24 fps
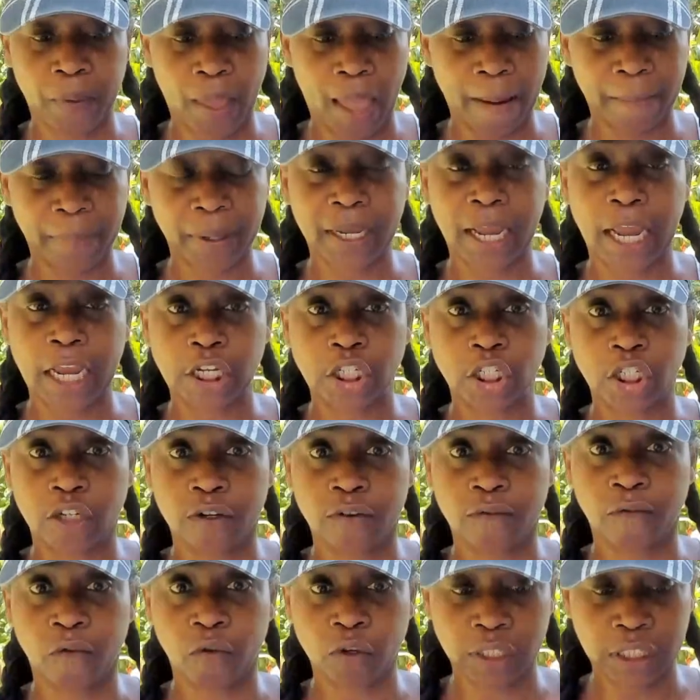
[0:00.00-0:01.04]

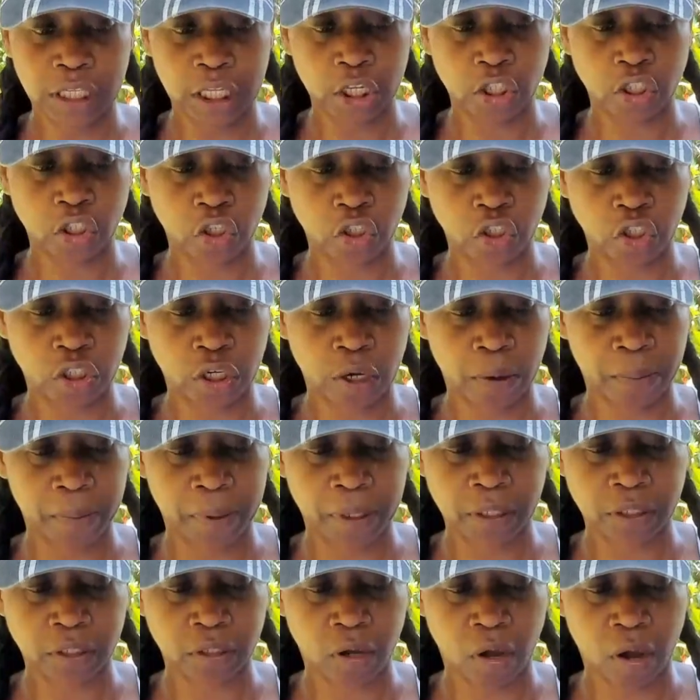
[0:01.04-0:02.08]
application for citizenship,
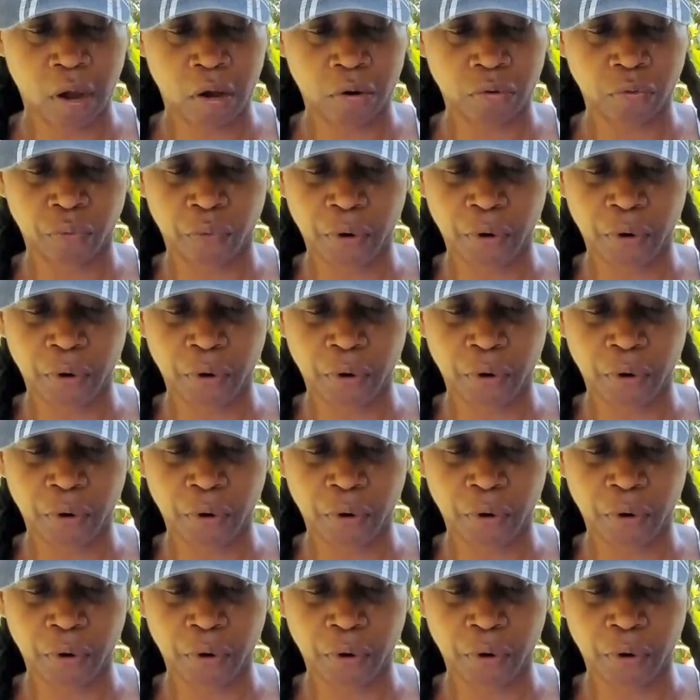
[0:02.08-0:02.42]
and it's called